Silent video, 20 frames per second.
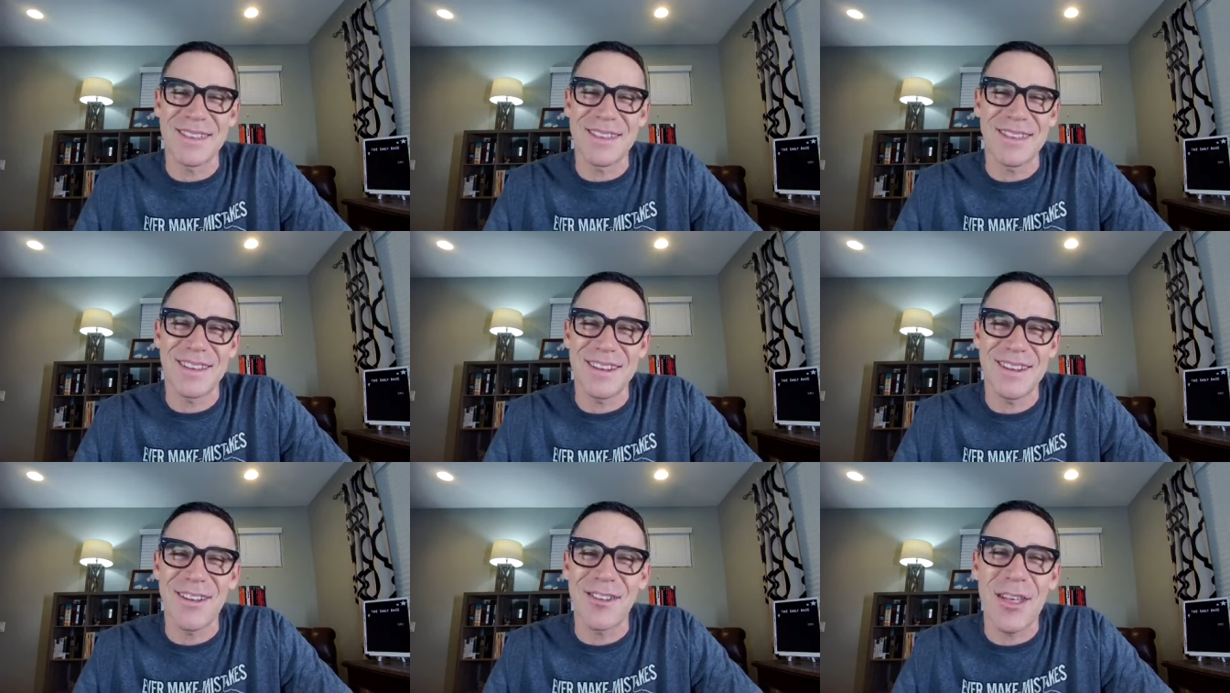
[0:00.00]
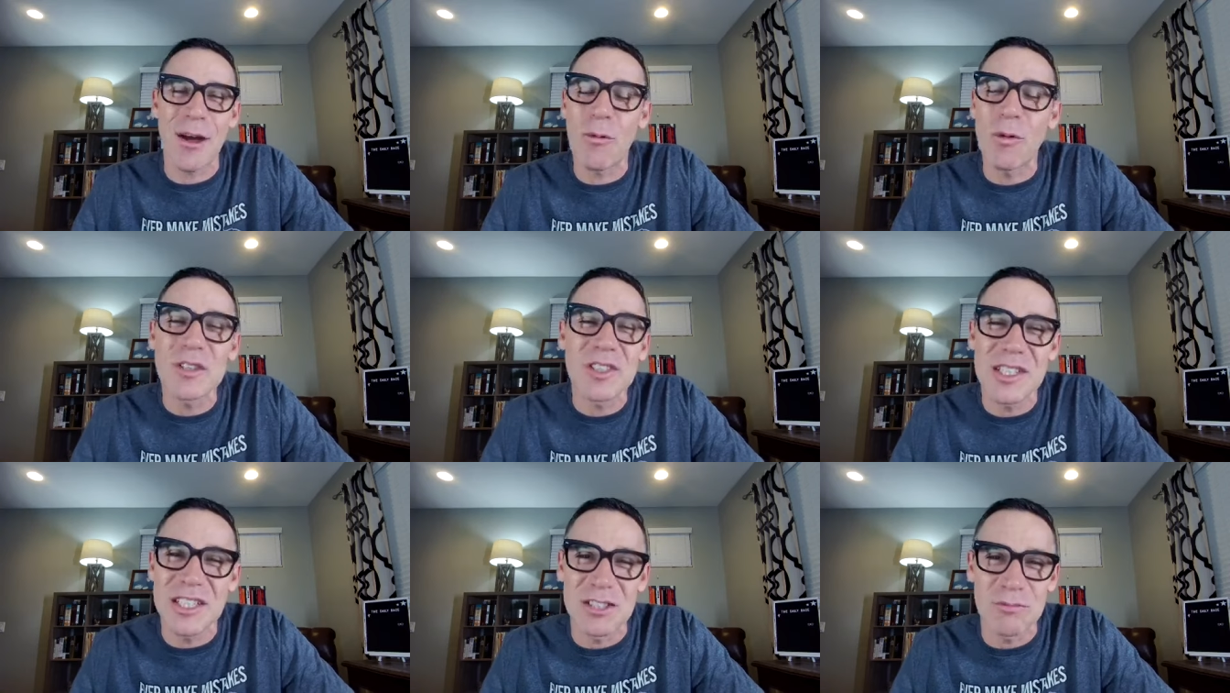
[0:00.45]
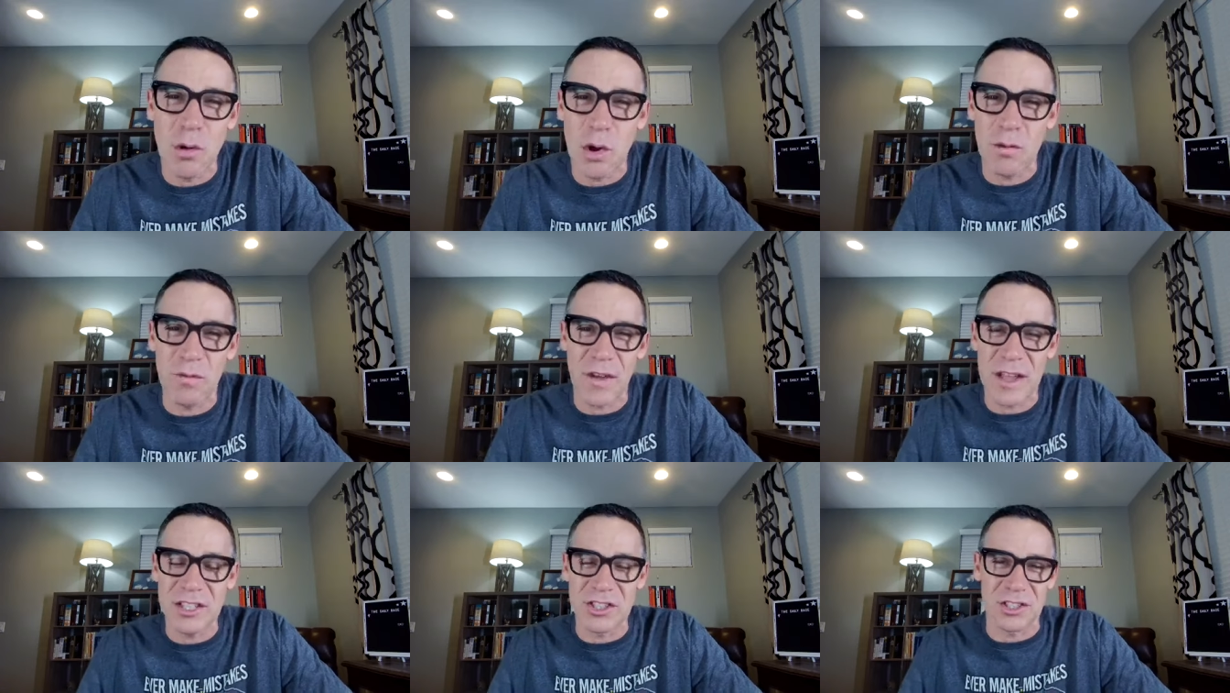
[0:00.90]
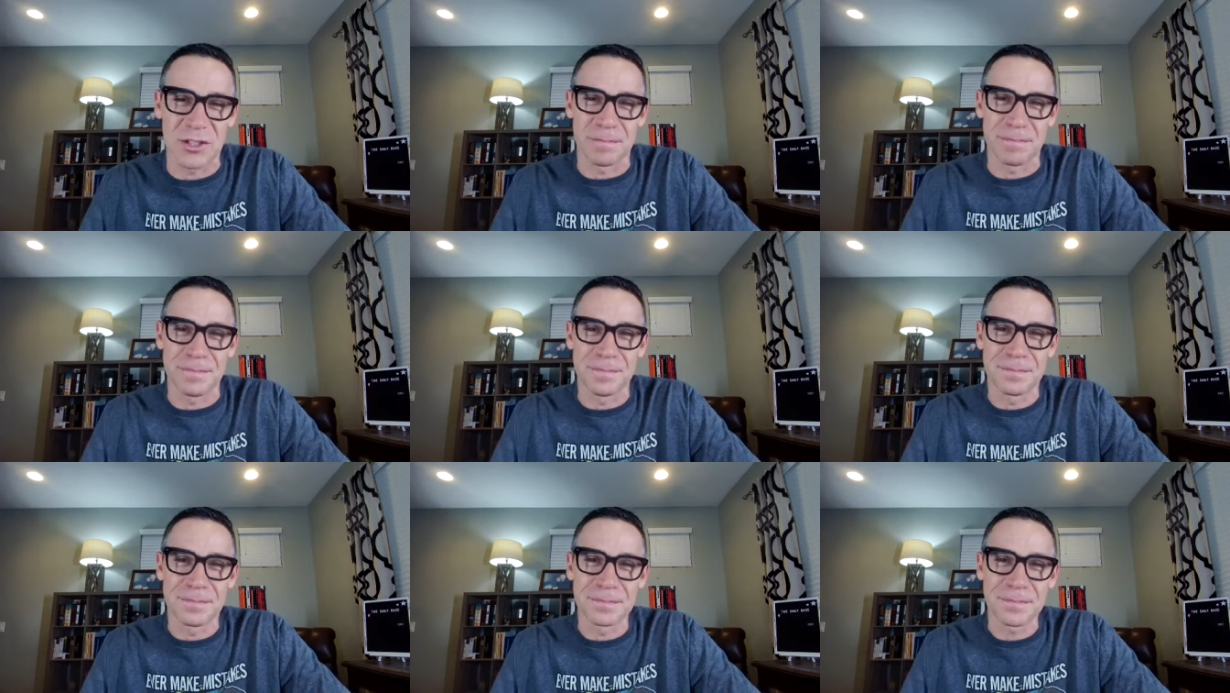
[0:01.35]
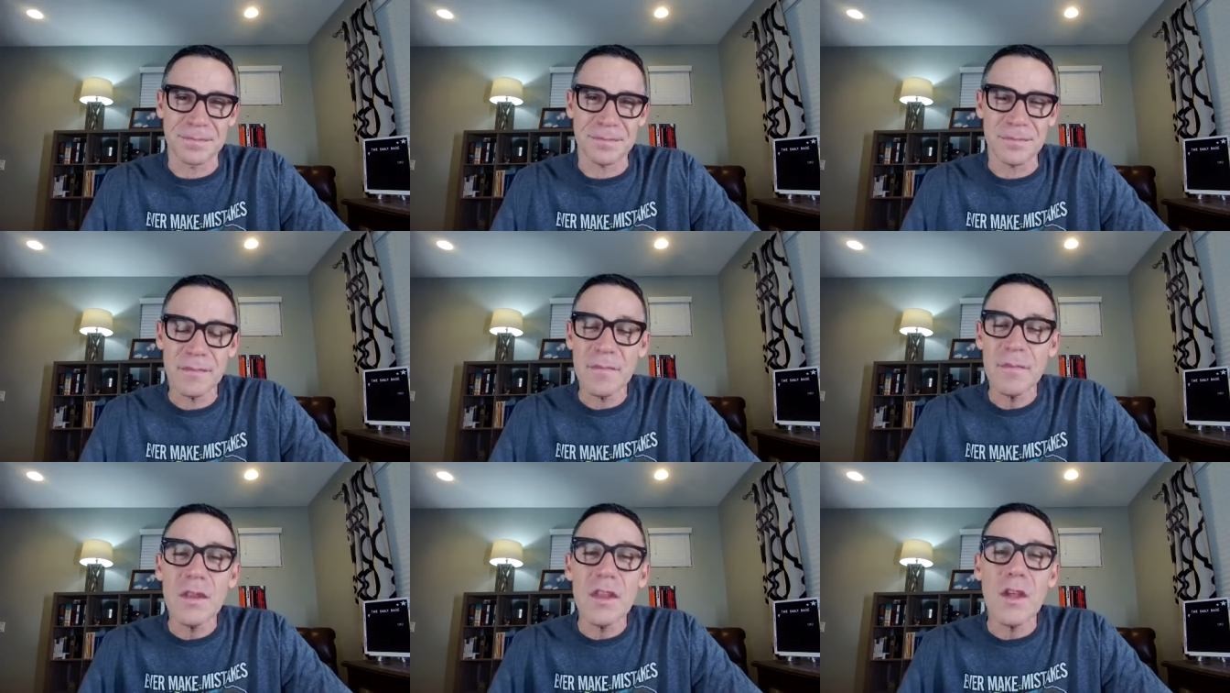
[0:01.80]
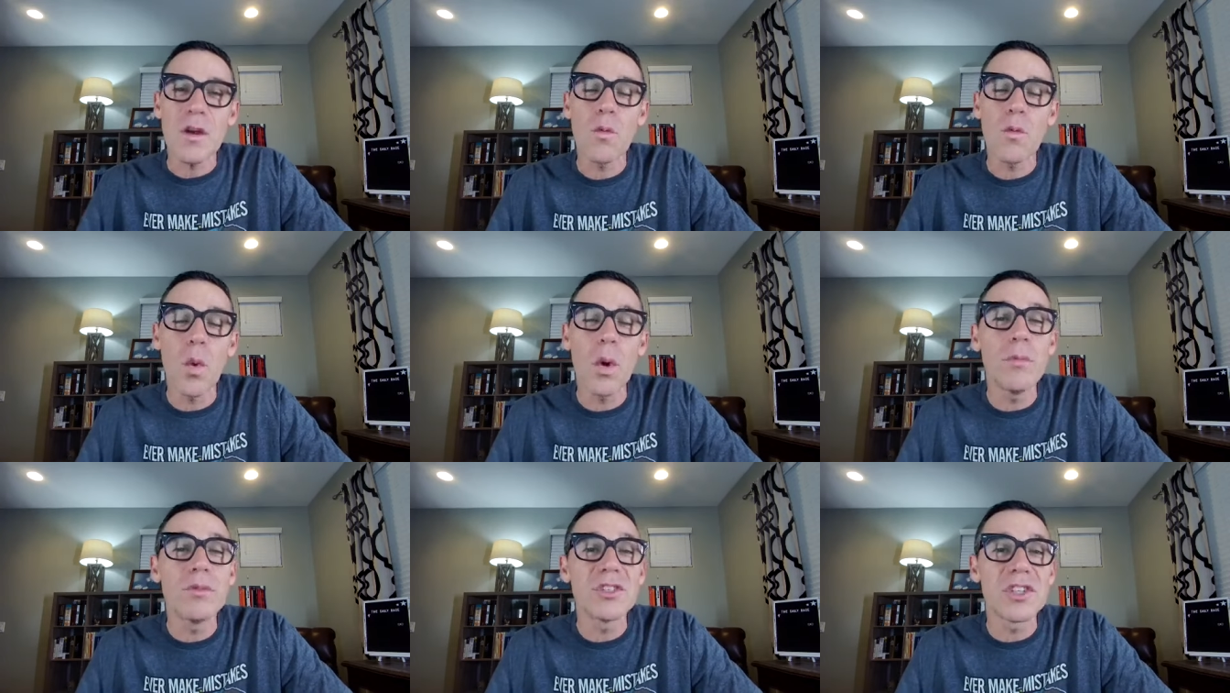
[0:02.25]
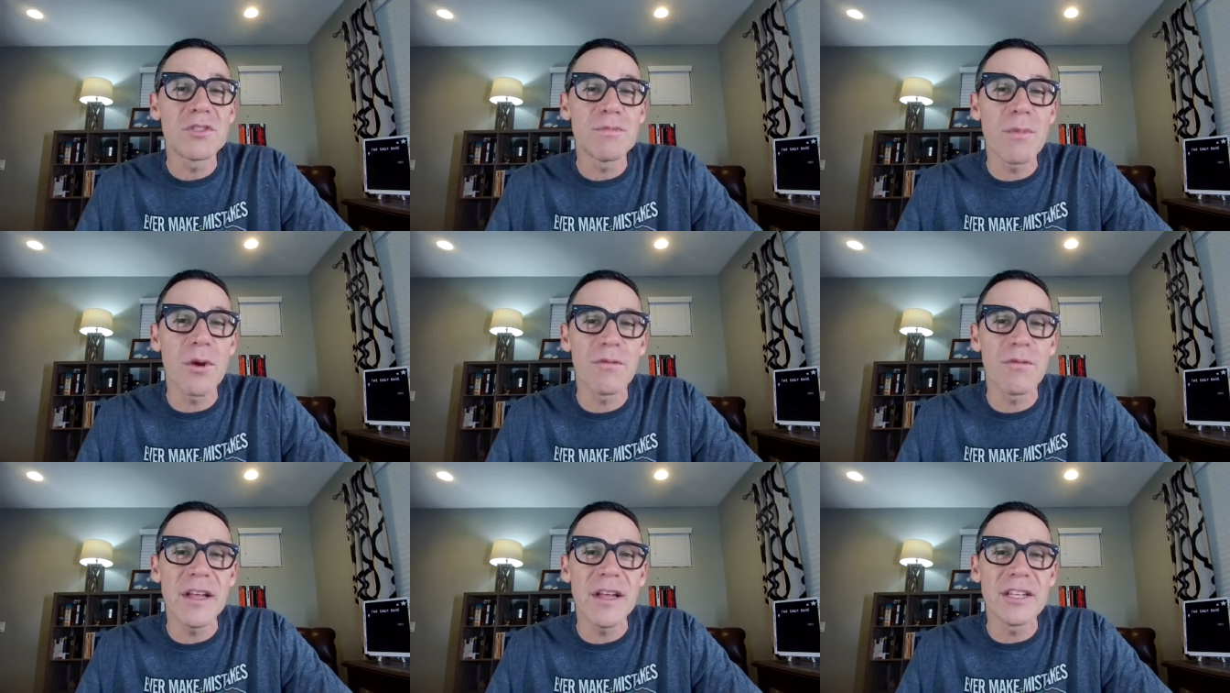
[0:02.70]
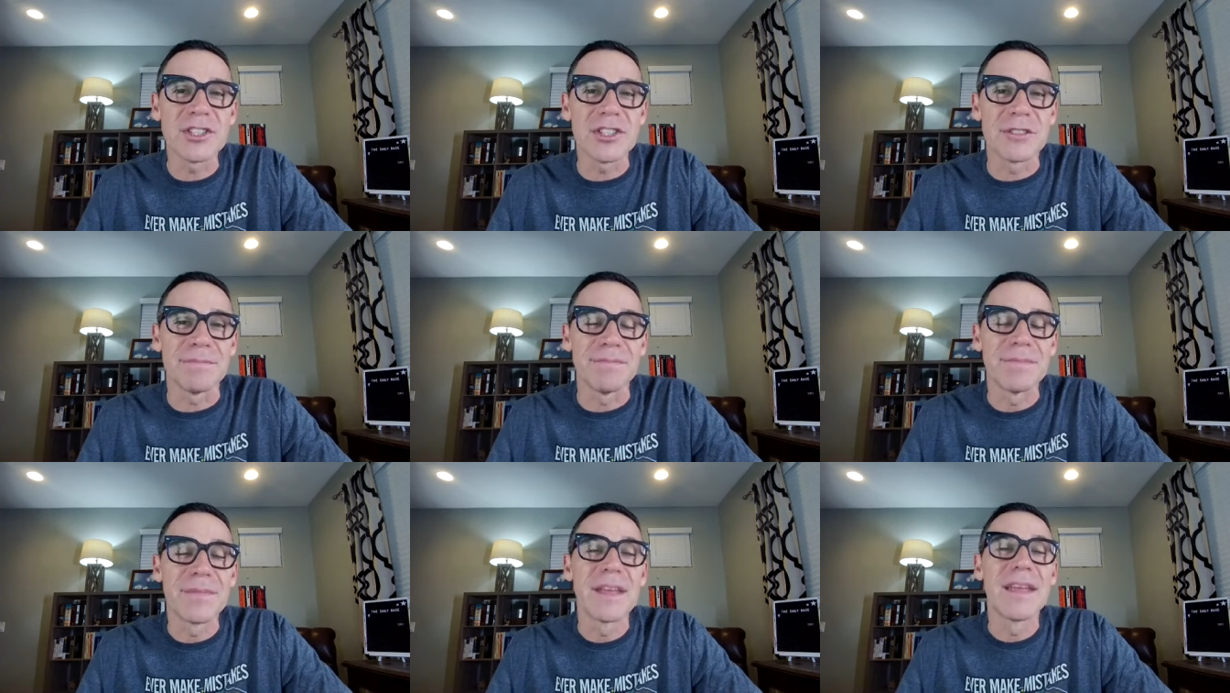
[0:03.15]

No, that wasn't his motivation. What was his motivation?